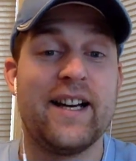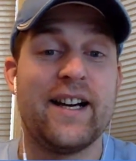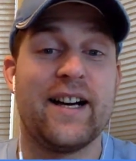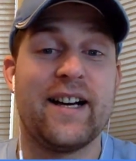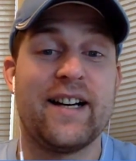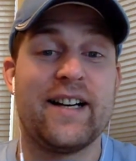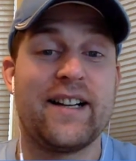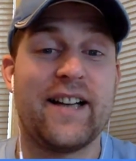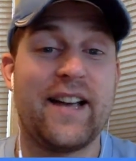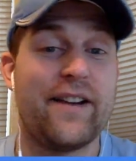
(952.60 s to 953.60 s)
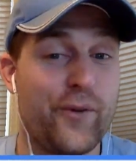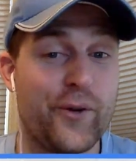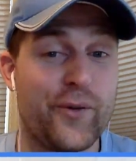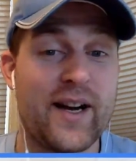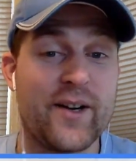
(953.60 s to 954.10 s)
had 4
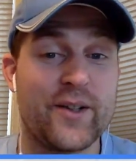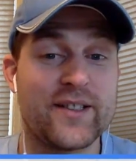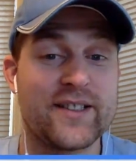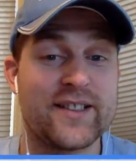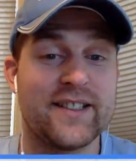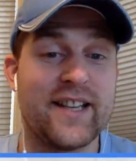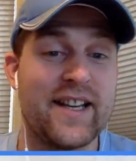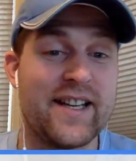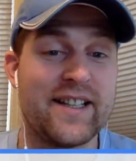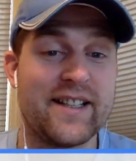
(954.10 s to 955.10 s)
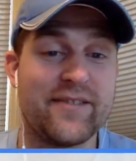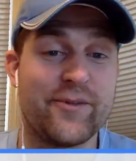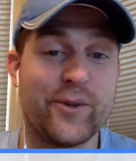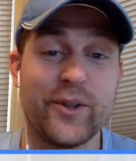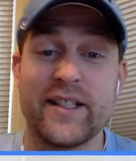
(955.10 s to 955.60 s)
fouls, and
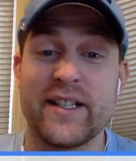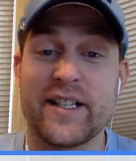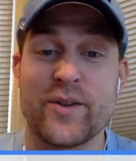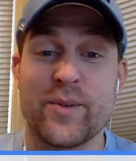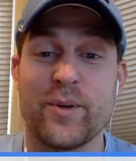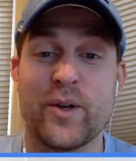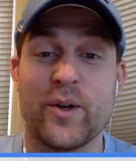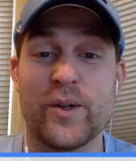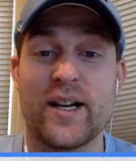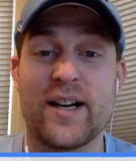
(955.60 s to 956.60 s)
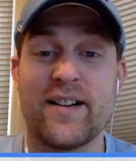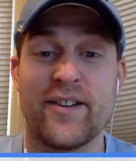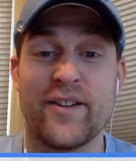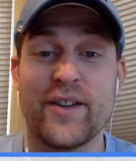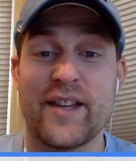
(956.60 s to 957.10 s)
really didn't contribute a whole lot
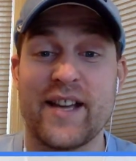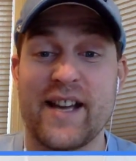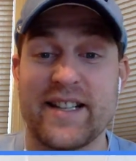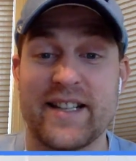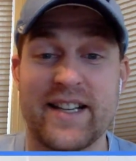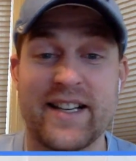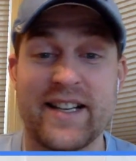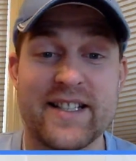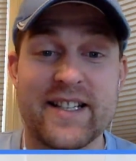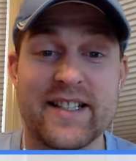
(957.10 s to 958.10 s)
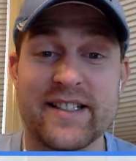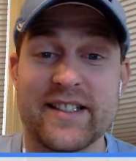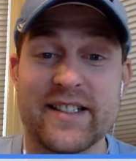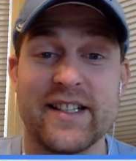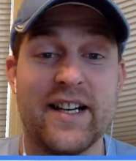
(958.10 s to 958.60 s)
other than that. Had an
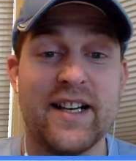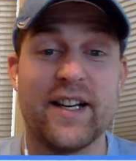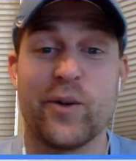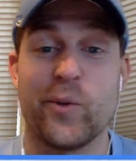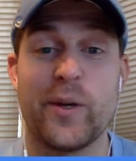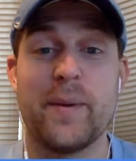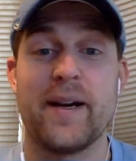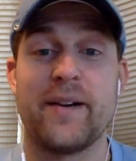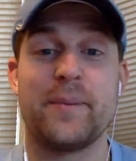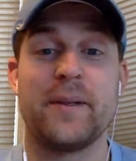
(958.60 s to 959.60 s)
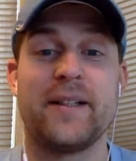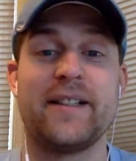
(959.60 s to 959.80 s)
assist and a rebound, but